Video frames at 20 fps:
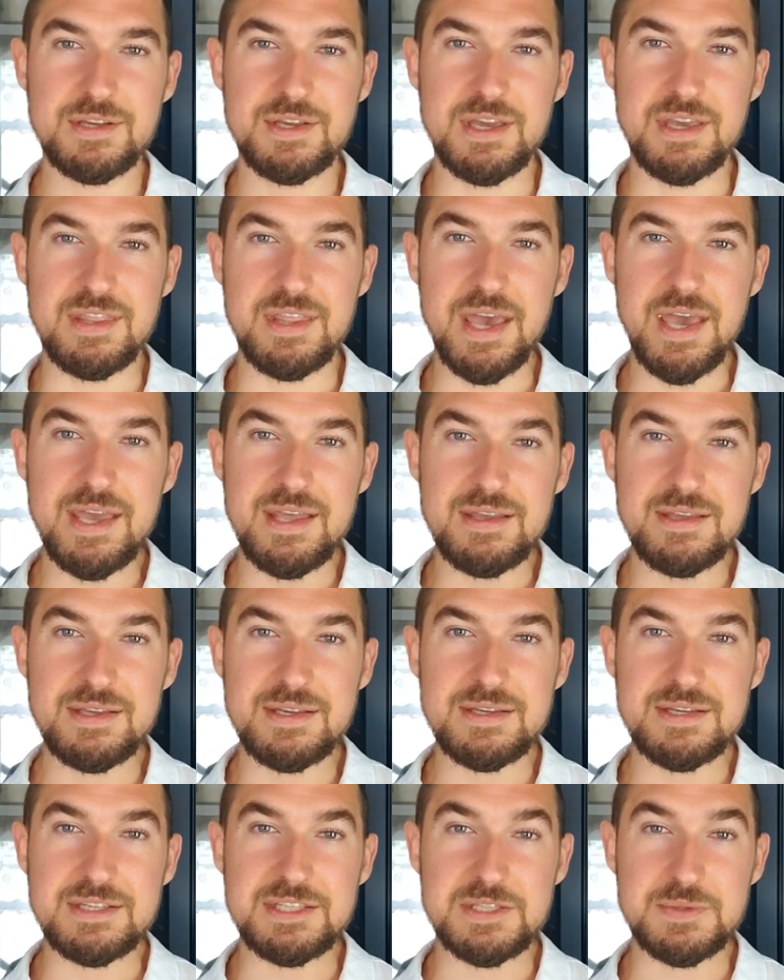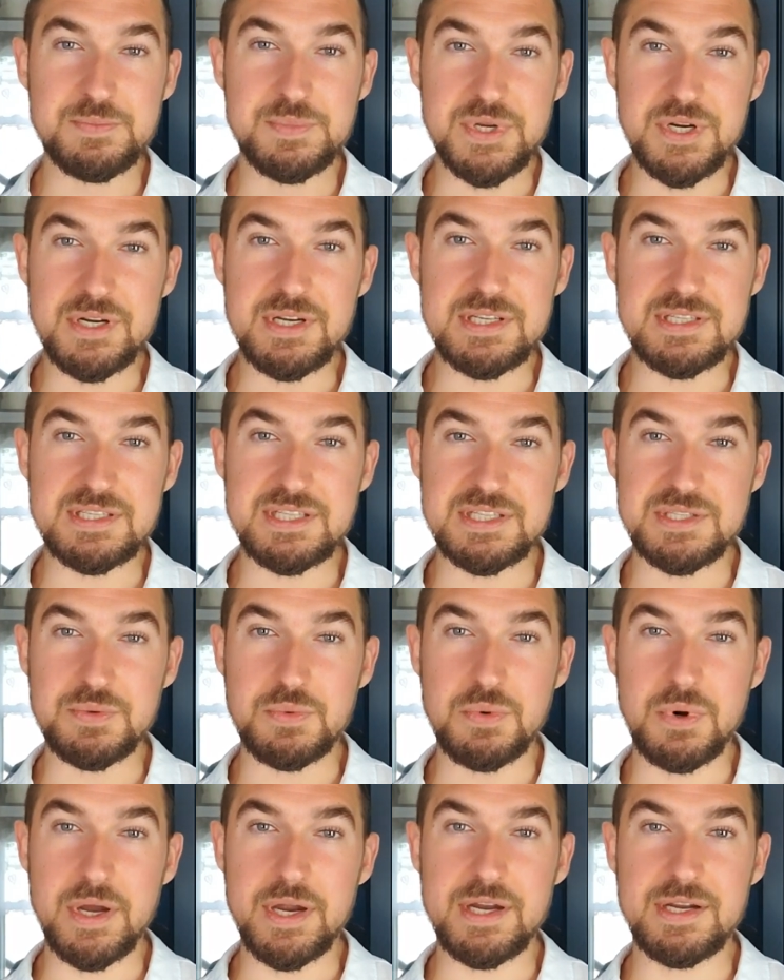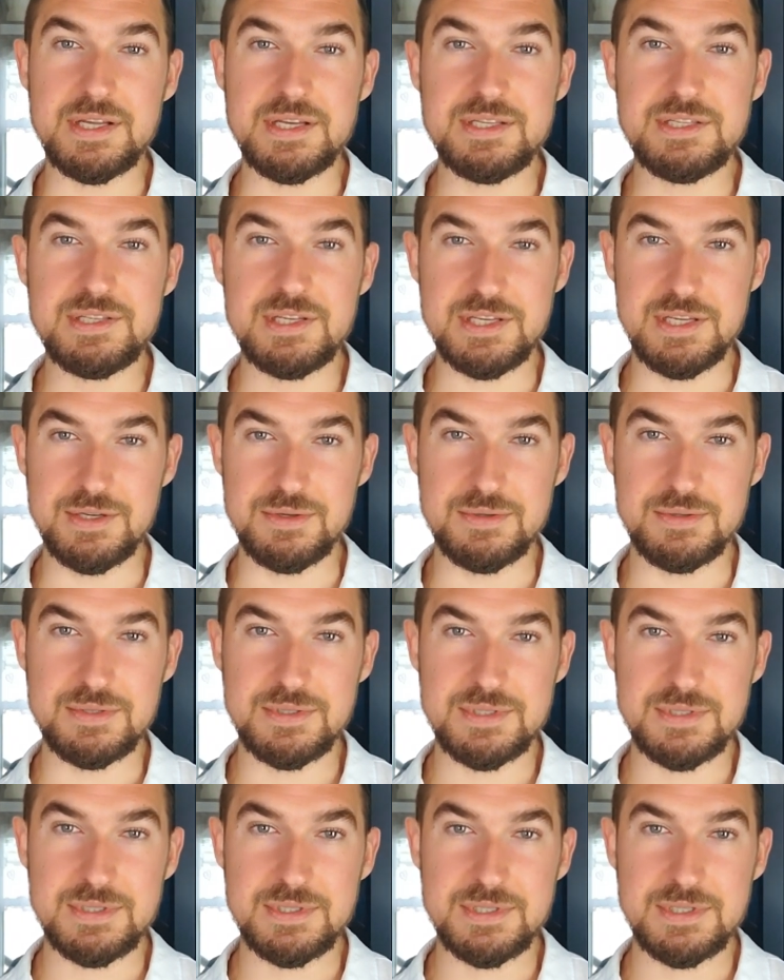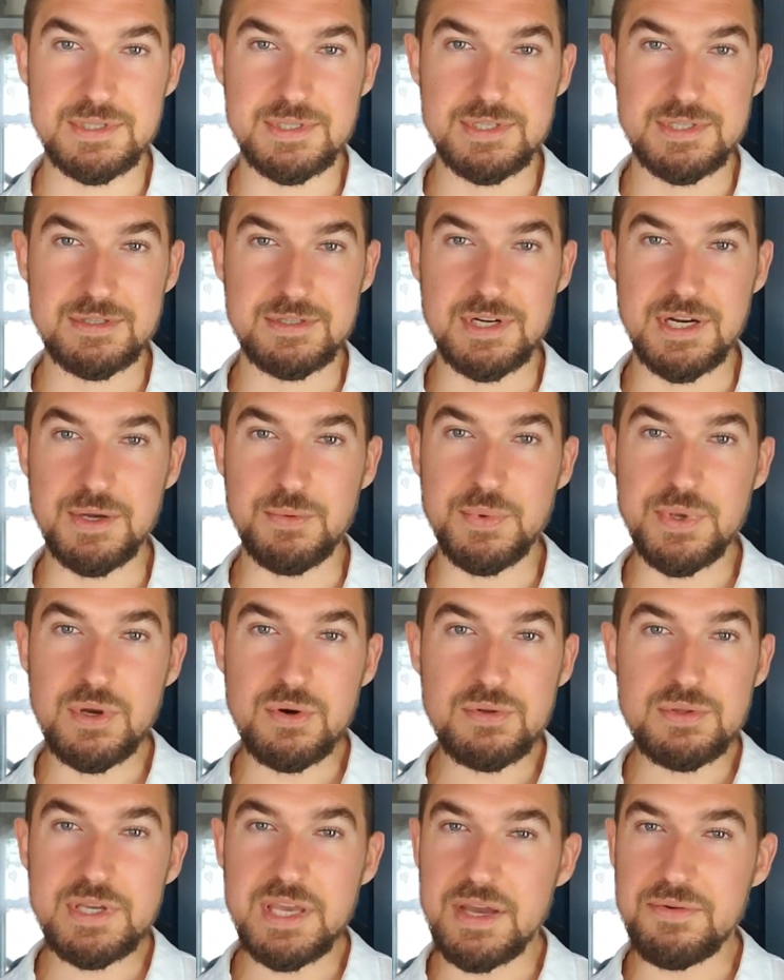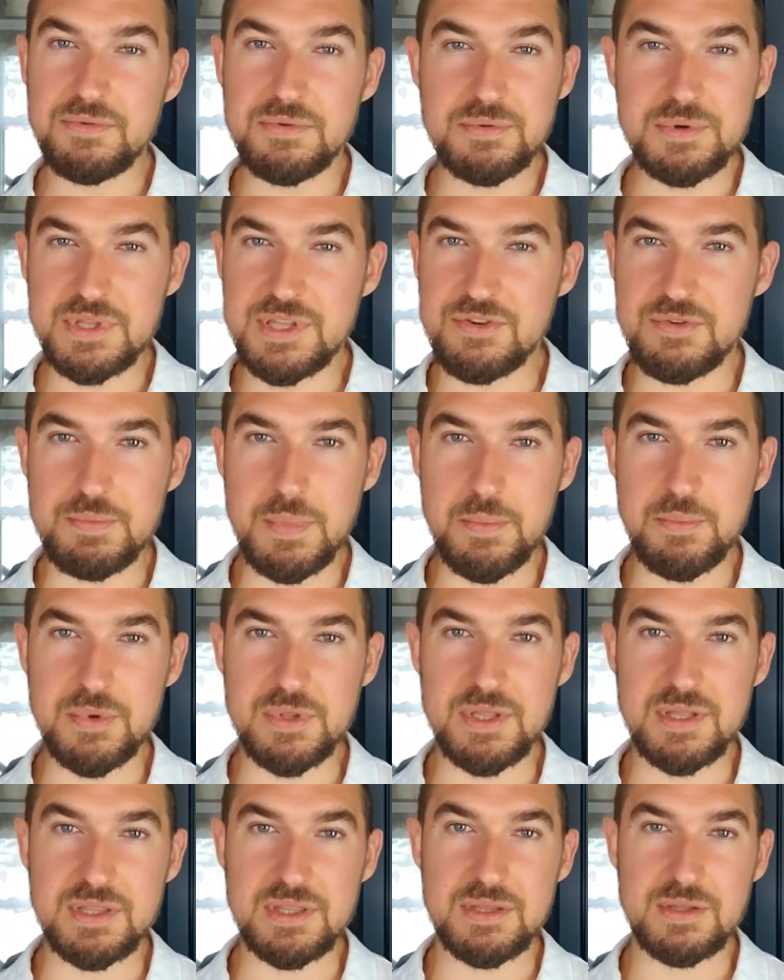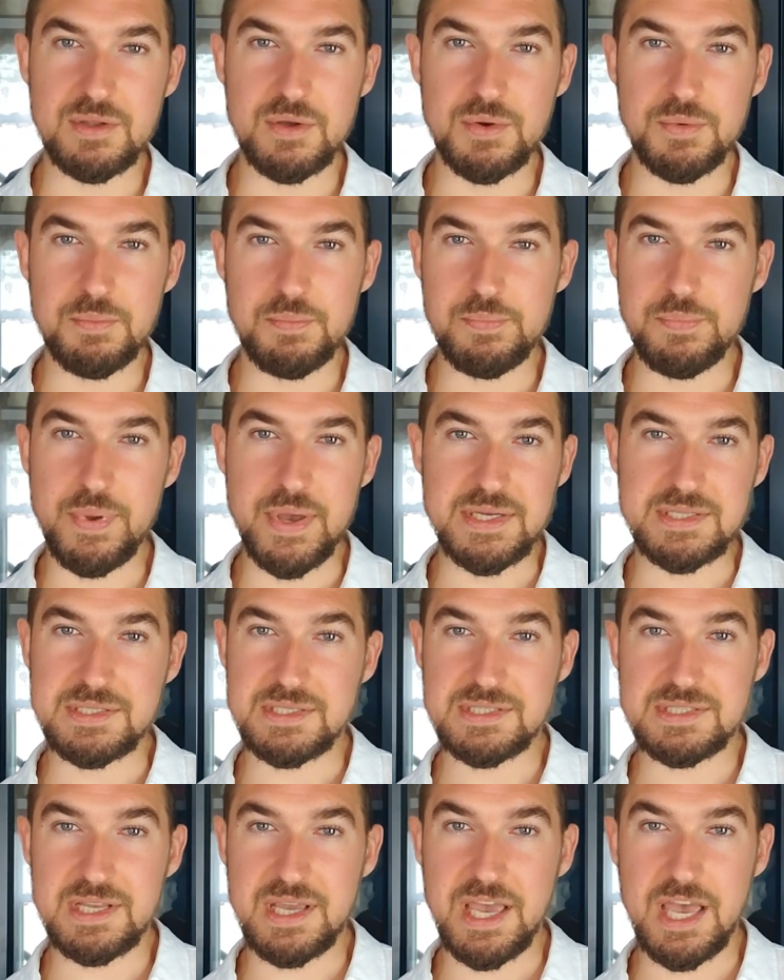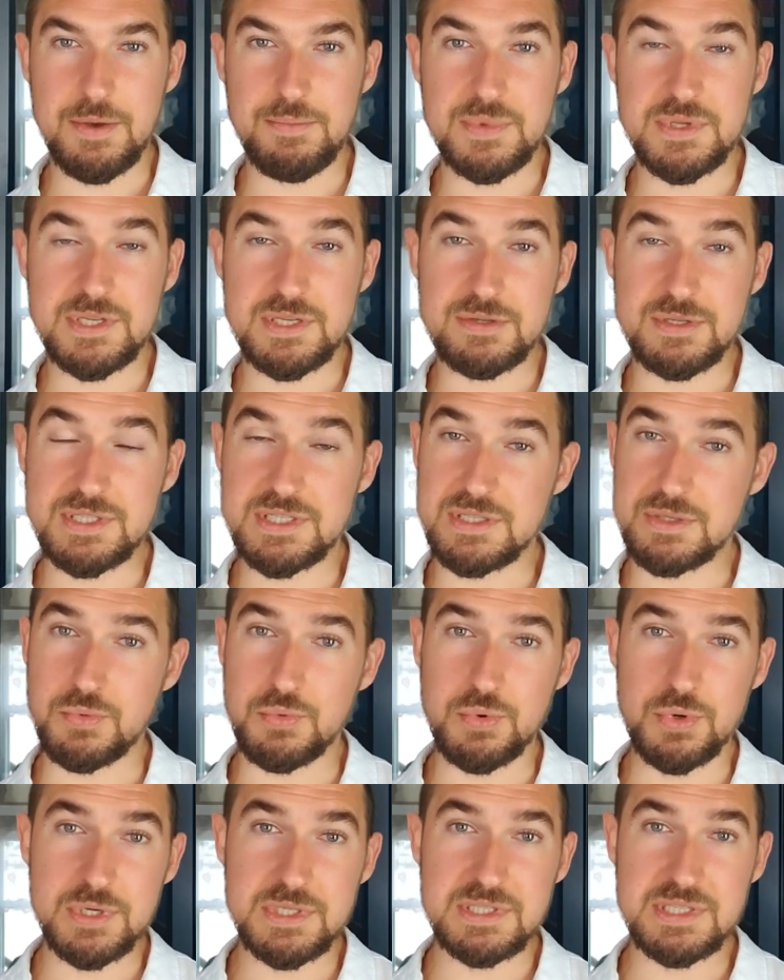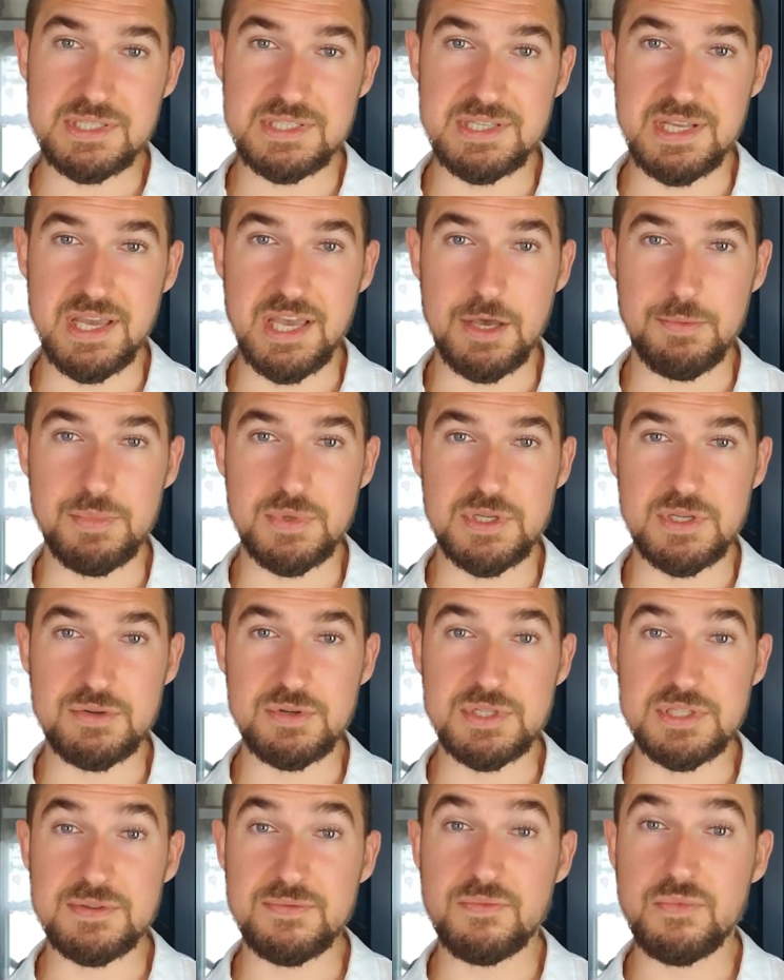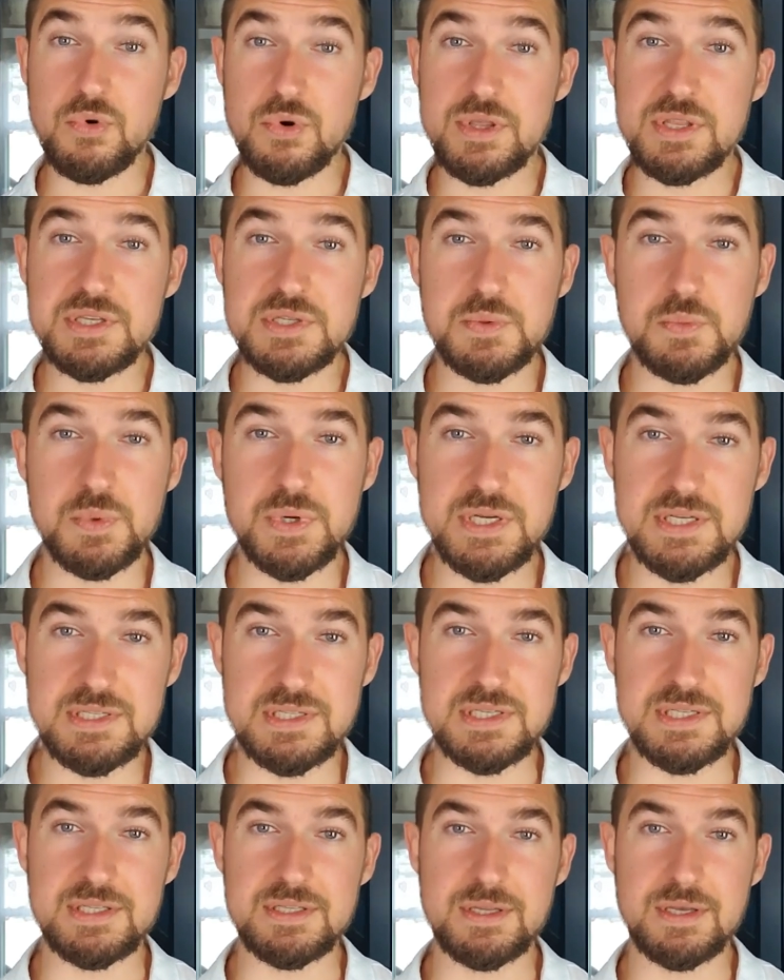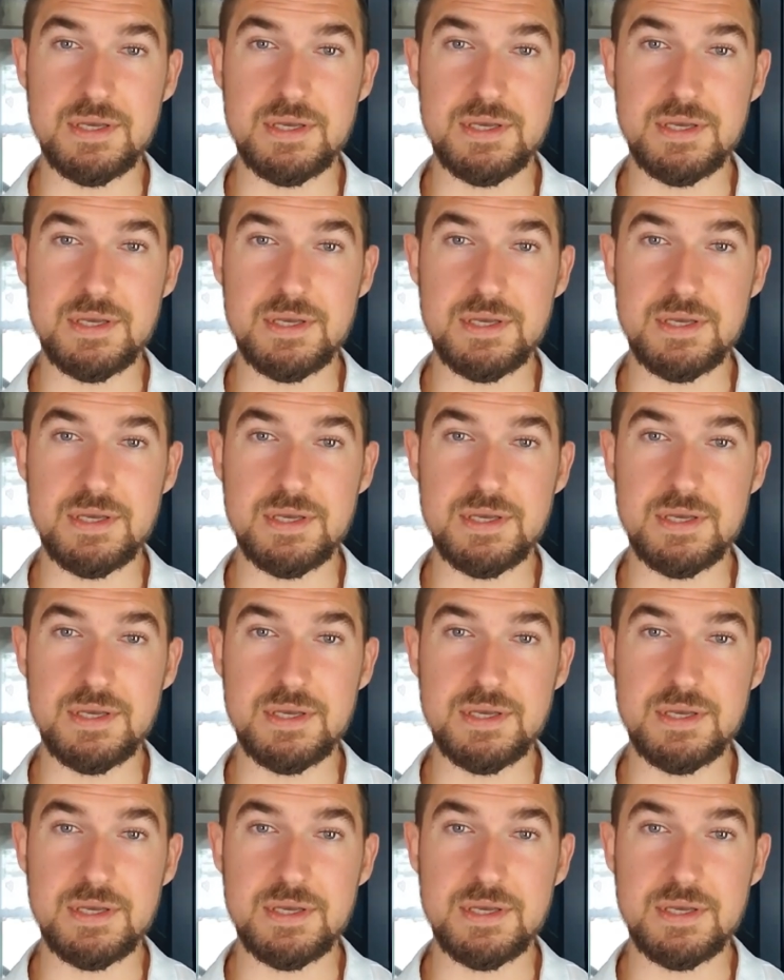Okay, that experience gets wired into you, right? We only ever really remember the best things that happen to us and the worst things that happen to us for this reason.